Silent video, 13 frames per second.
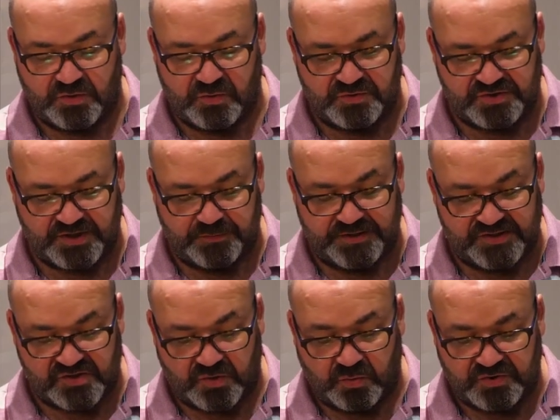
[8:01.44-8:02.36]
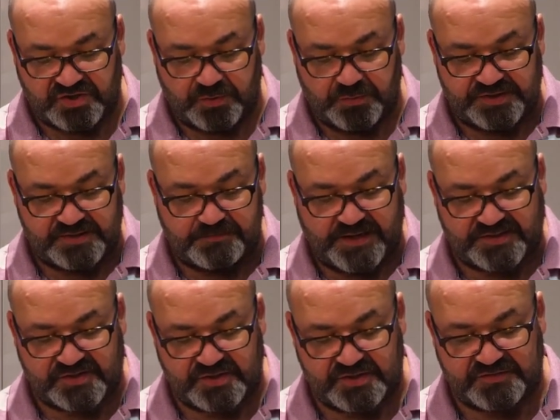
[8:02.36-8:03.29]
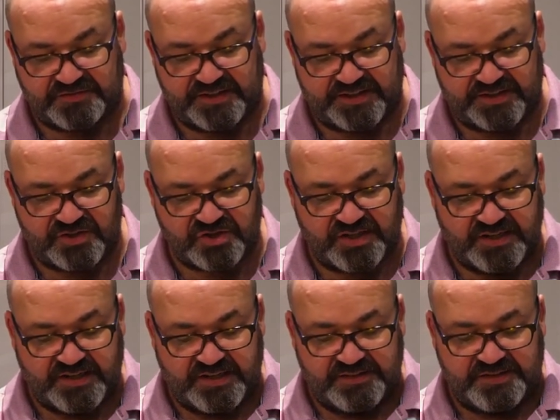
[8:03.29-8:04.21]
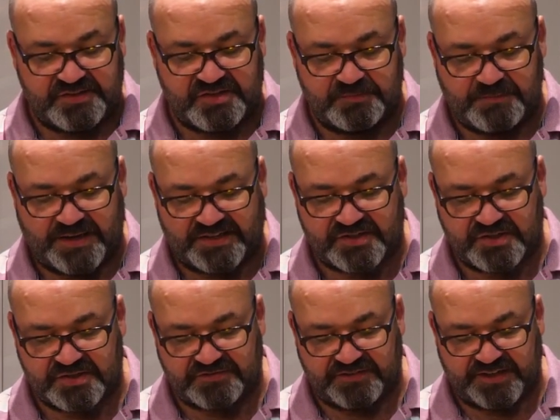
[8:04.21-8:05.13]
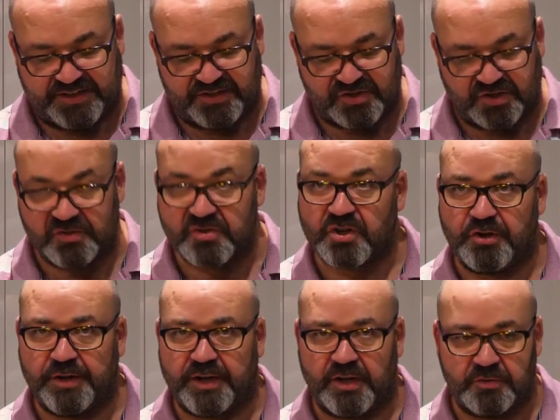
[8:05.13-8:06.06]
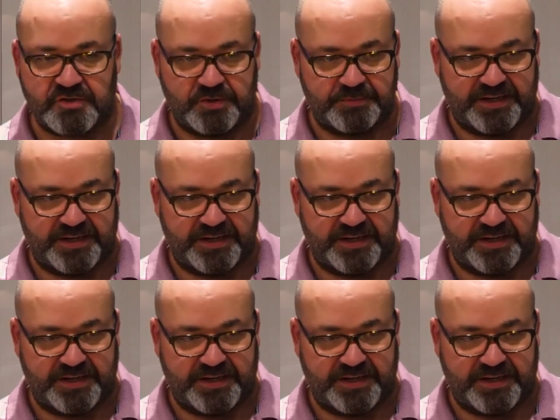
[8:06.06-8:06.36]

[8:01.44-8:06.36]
also, and it's also a Damascus finish. This Damascus finish, I'll show you a close-up